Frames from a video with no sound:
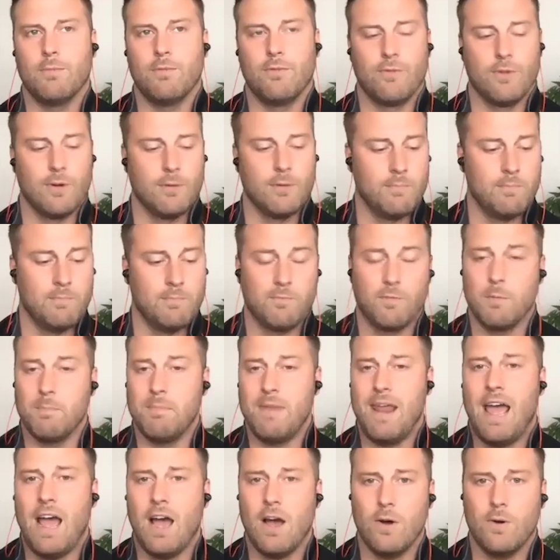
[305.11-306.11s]
From
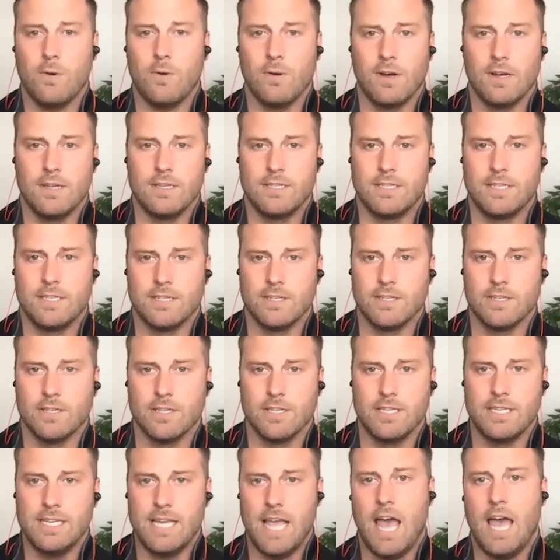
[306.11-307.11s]
now until
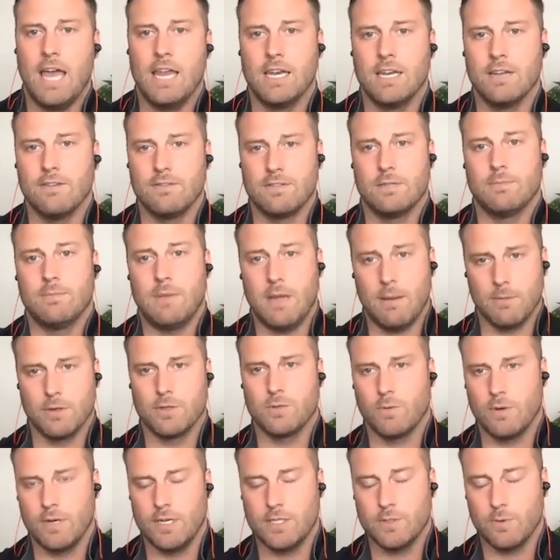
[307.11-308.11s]
the end of September
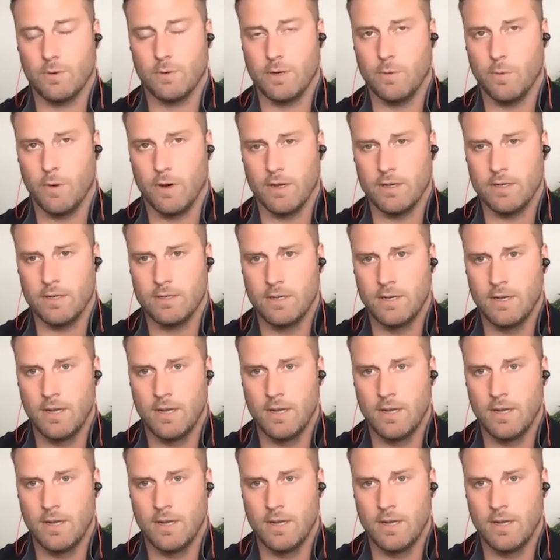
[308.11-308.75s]
2021,